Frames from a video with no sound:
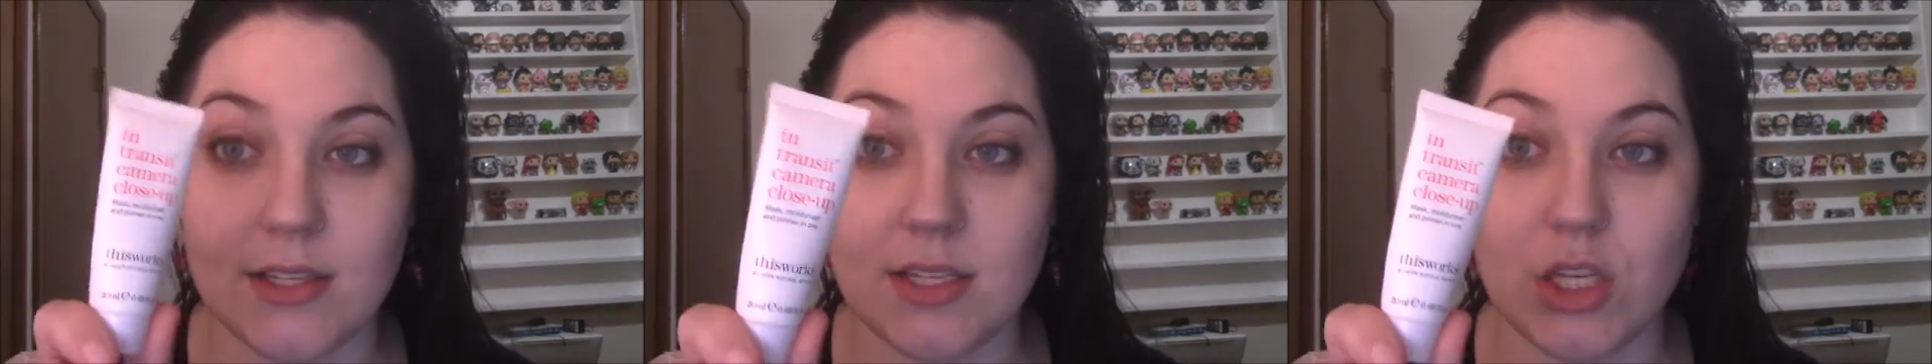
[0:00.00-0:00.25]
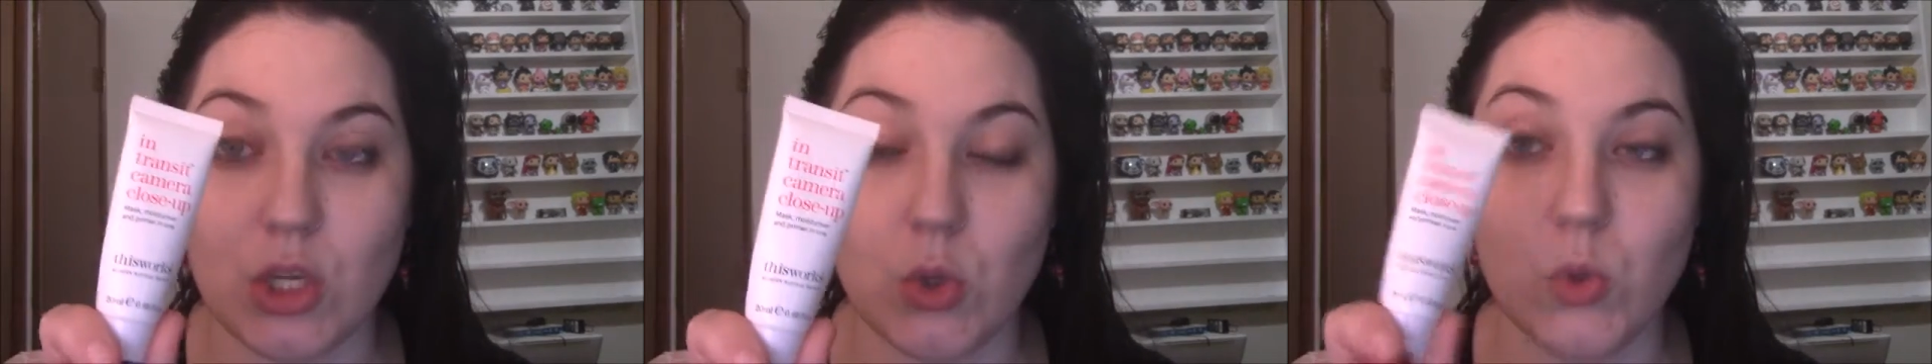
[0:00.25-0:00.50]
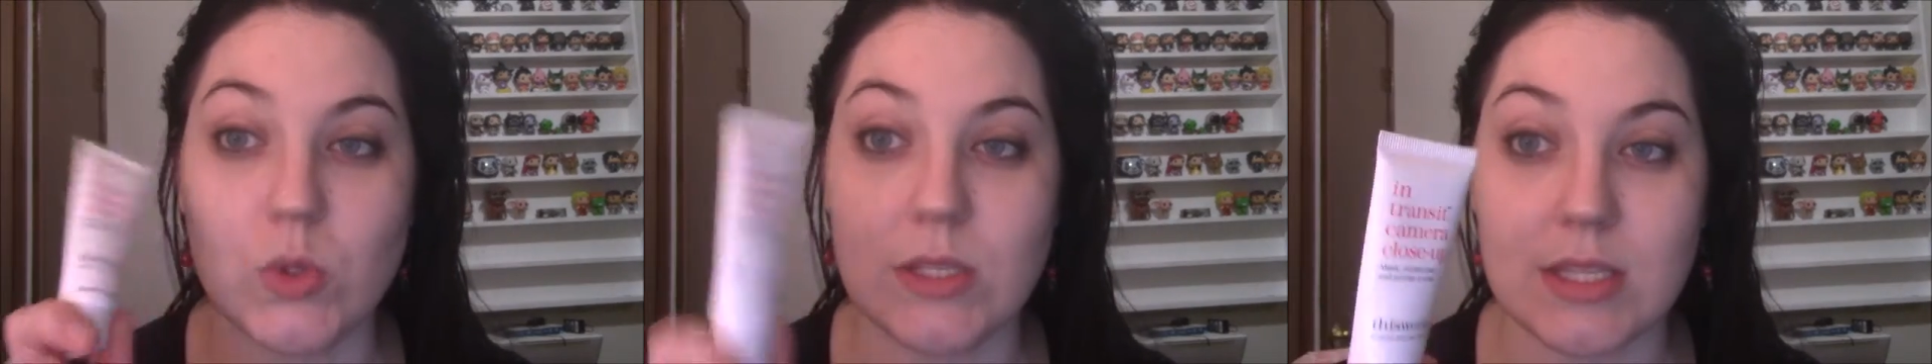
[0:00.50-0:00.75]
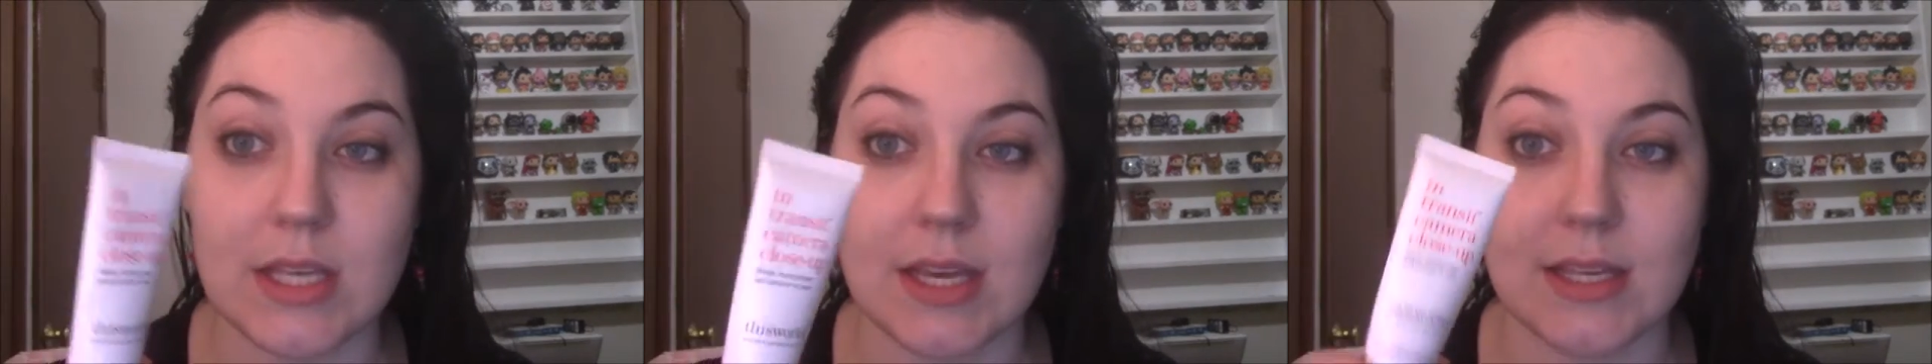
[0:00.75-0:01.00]
to use
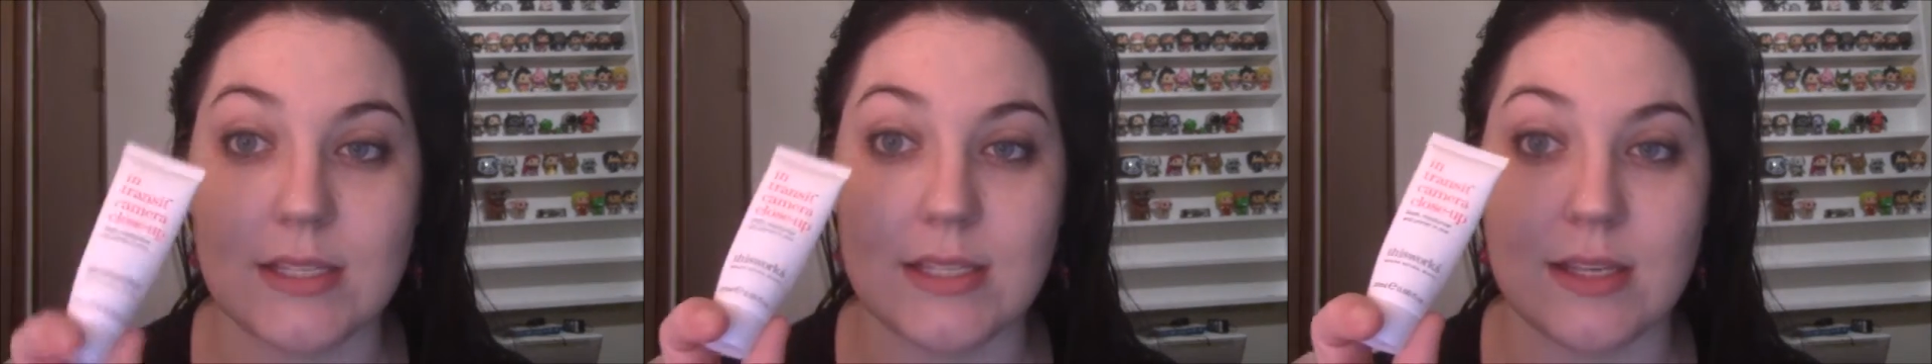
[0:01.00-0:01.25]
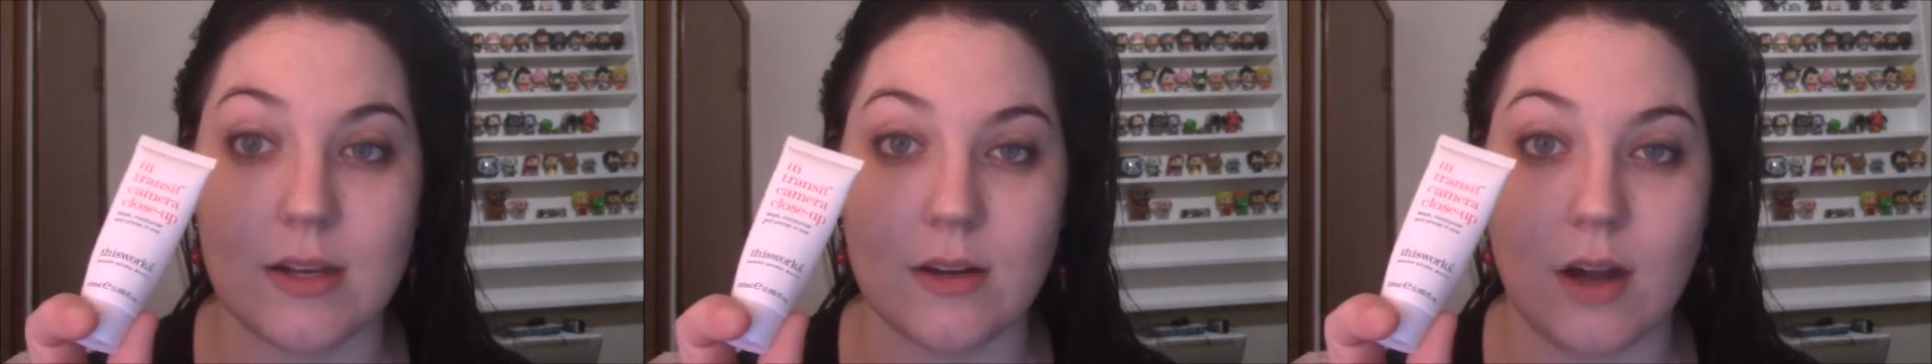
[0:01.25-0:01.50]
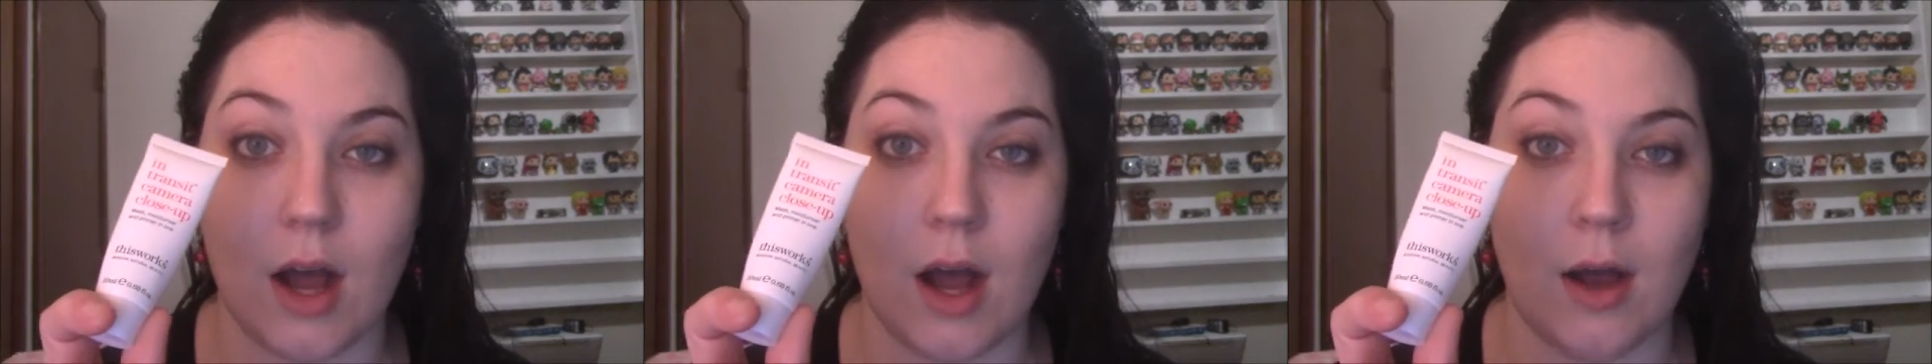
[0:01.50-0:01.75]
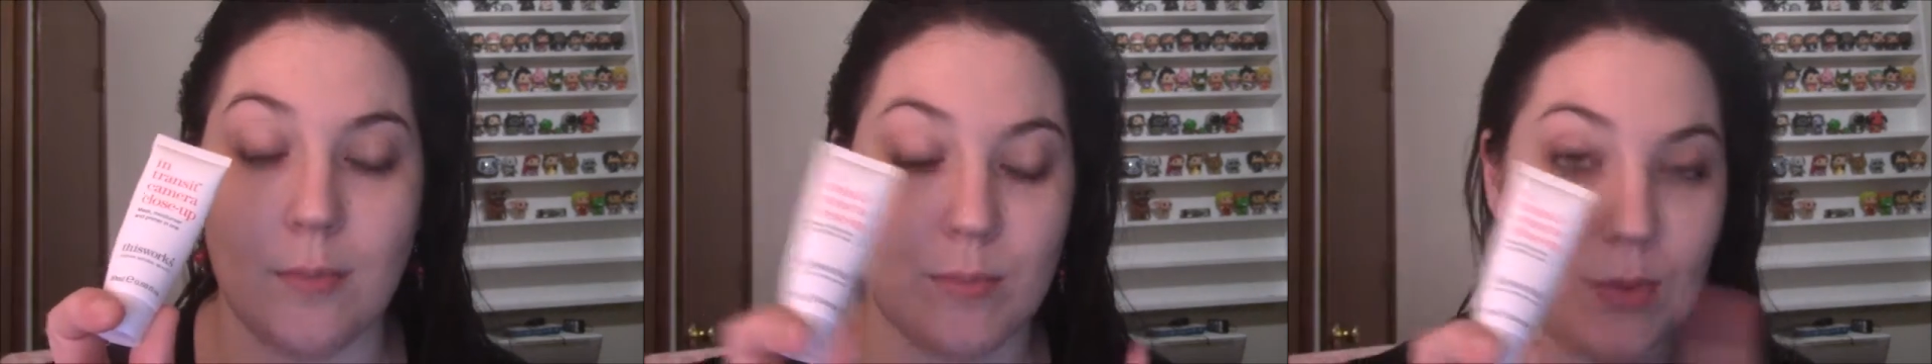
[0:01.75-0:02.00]
this
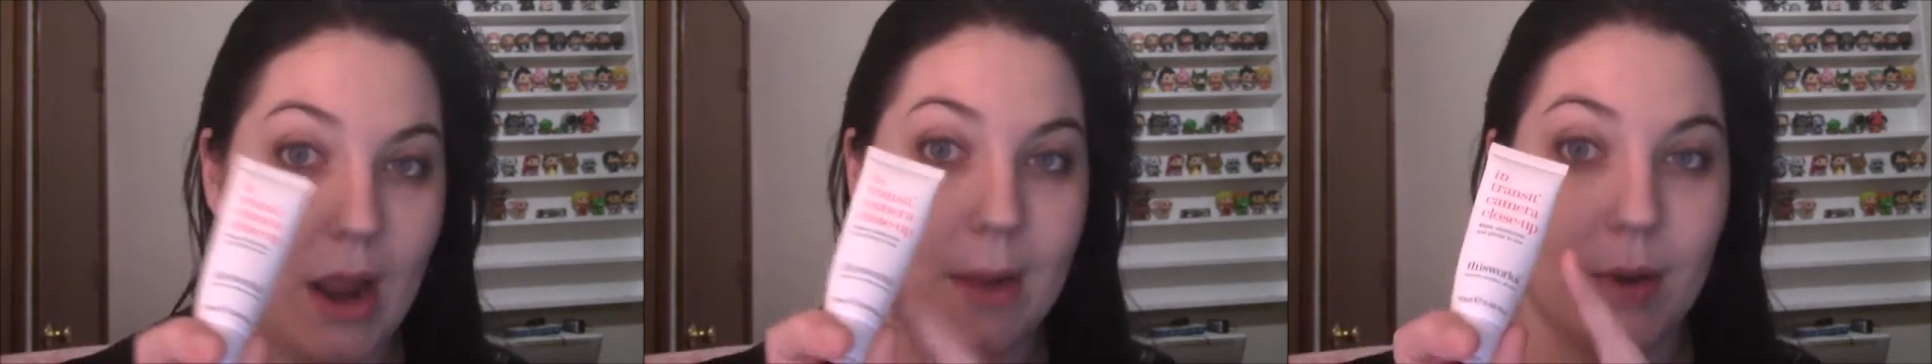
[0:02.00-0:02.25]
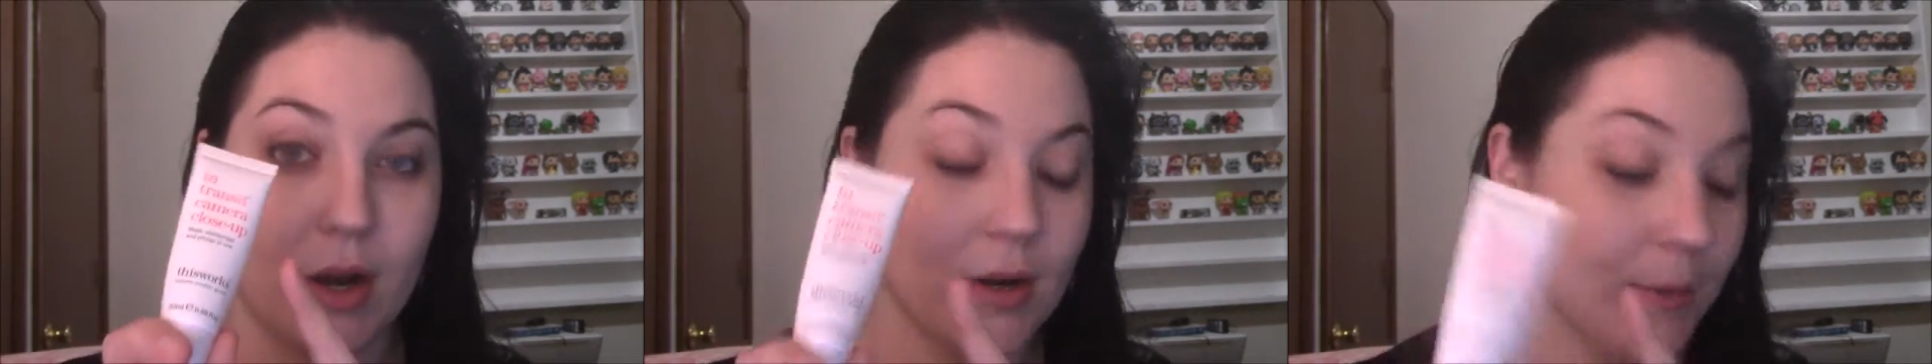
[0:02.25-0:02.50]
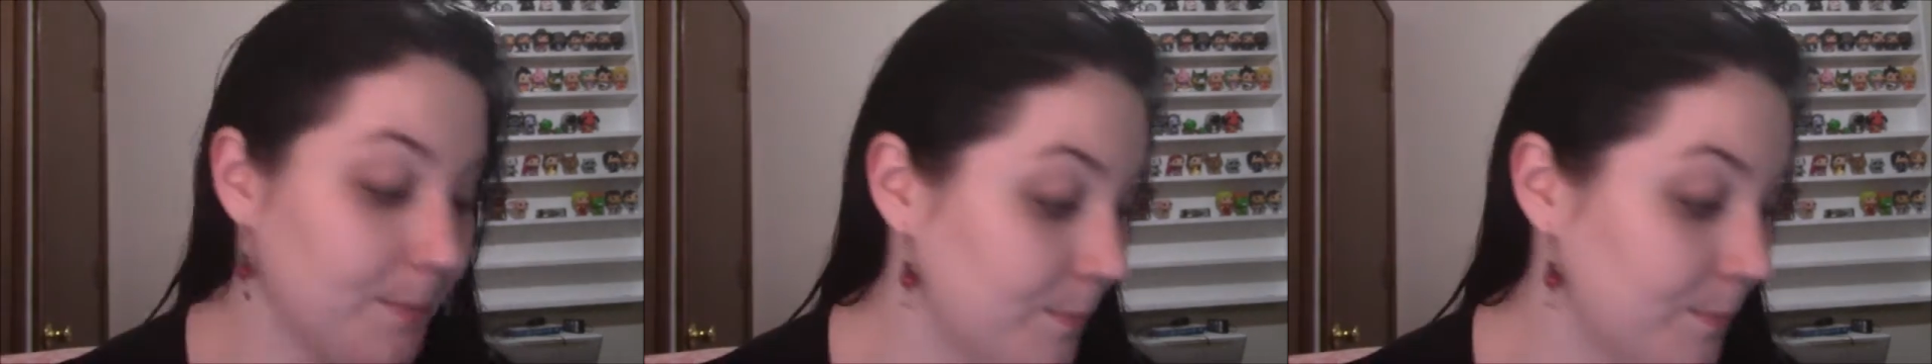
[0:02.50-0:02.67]
primer.